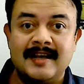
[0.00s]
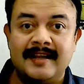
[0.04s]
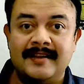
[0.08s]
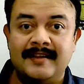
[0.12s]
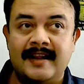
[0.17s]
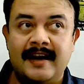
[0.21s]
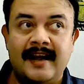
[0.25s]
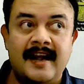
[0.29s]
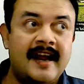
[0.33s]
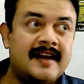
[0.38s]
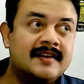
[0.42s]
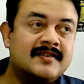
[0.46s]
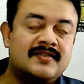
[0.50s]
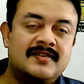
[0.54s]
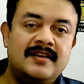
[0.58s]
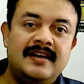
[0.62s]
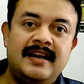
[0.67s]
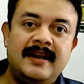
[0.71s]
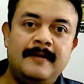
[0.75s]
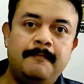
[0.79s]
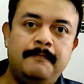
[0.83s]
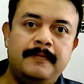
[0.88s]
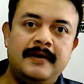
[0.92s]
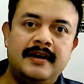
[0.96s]
and the next
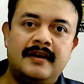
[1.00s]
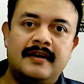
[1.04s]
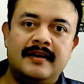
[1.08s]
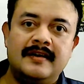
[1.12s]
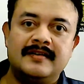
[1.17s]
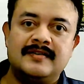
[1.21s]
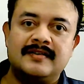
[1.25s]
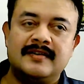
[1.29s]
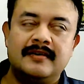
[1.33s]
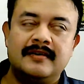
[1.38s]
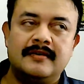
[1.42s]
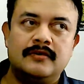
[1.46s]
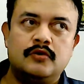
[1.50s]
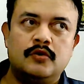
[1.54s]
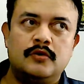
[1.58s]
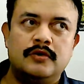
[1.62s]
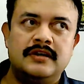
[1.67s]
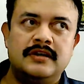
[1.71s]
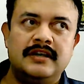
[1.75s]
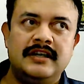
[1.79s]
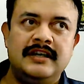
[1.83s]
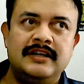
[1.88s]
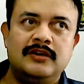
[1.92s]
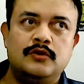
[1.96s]
leap year is in
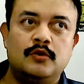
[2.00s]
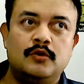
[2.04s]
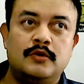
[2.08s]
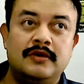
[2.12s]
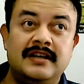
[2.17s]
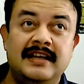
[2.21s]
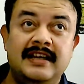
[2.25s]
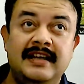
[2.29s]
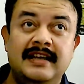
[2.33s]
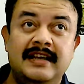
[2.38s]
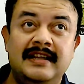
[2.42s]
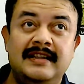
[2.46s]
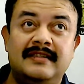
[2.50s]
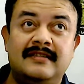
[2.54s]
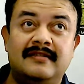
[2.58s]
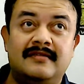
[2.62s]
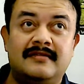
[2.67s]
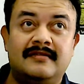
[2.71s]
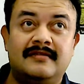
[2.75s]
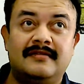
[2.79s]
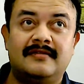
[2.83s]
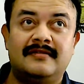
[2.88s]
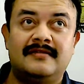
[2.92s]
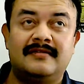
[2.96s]
twenty
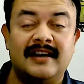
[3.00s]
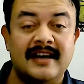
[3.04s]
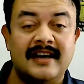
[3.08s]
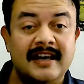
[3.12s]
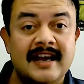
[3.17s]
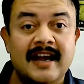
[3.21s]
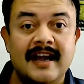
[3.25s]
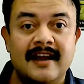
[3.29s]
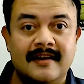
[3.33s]
twenty-three,